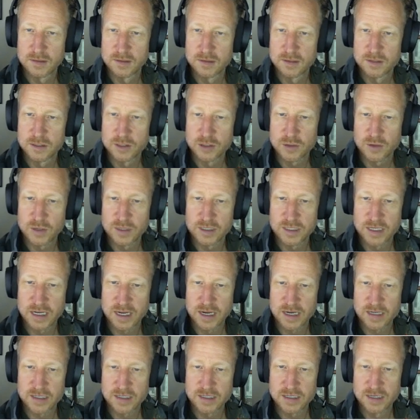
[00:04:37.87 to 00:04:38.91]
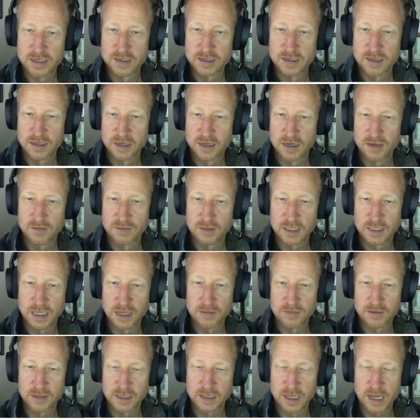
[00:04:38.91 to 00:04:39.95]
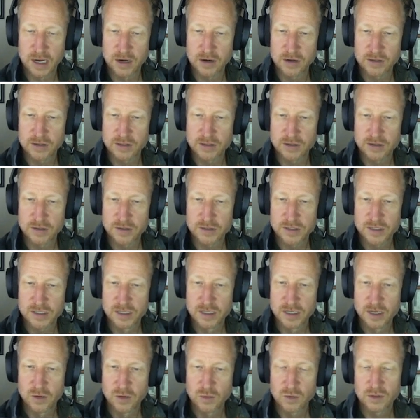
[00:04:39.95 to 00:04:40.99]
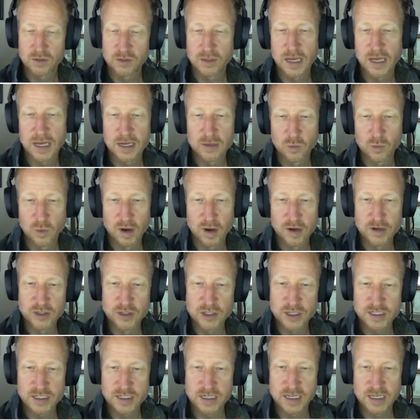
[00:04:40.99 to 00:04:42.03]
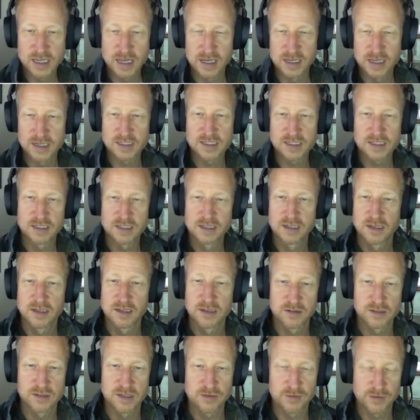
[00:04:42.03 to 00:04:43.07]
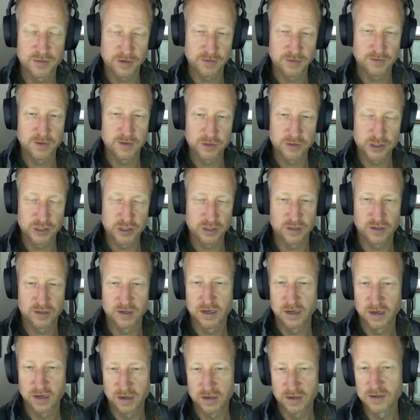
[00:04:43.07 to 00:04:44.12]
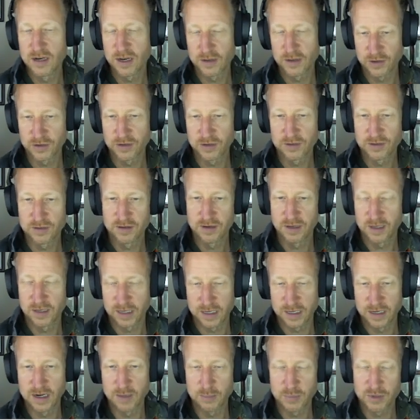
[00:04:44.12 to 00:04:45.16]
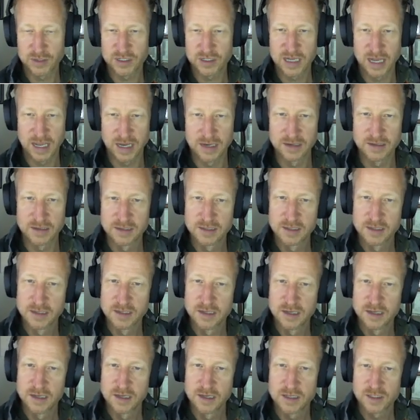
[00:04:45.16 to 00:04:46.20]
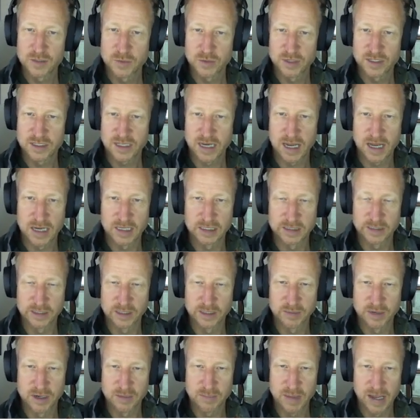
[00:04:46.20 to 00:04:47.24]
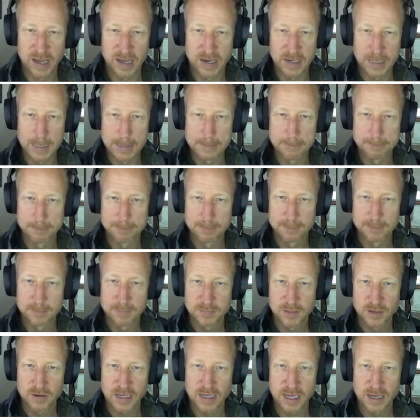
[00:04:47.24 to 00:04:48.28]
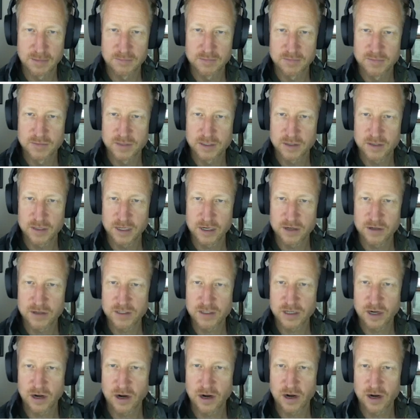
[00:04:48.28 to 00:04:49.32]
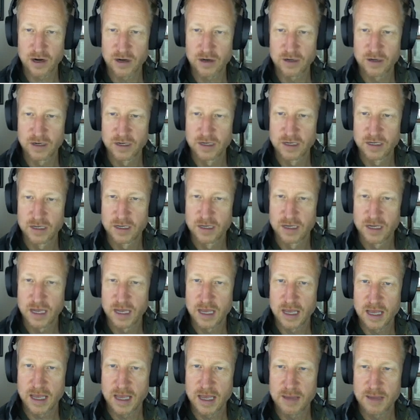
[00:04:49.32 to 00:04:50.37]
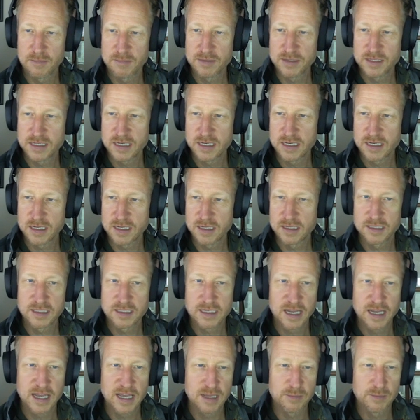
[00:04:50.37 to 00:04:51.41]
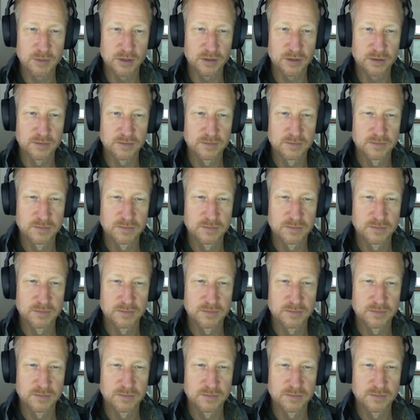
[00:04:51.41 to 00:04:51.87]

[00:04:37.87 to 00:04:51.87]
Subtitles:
short text of 11 characters, we'll add 1 just in case there's ever a future another, like a number 10. So we'll just add a little bit of padding. Okay, so there's our empty table